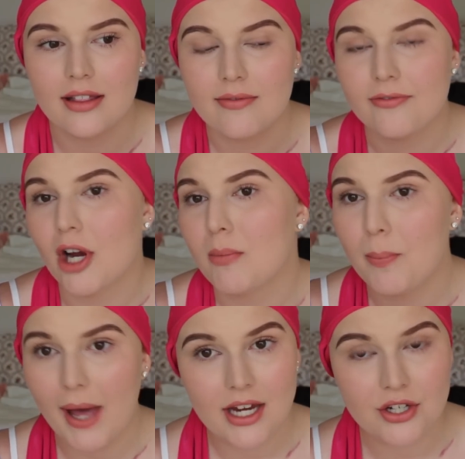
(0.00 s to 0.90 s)

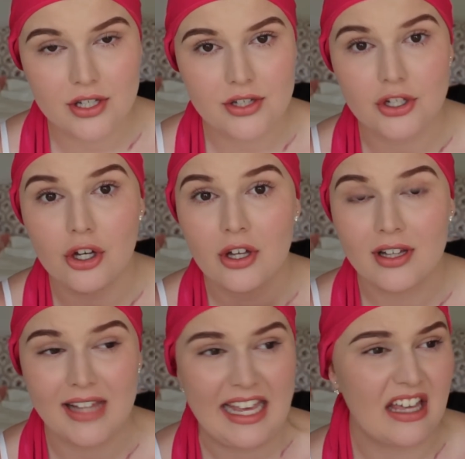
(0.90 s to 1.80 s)
lymphoma patients,
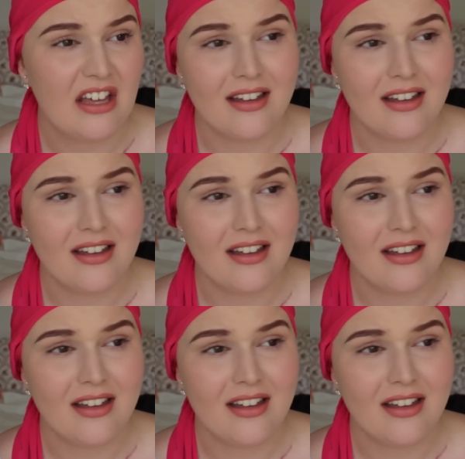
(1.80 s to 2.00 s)
like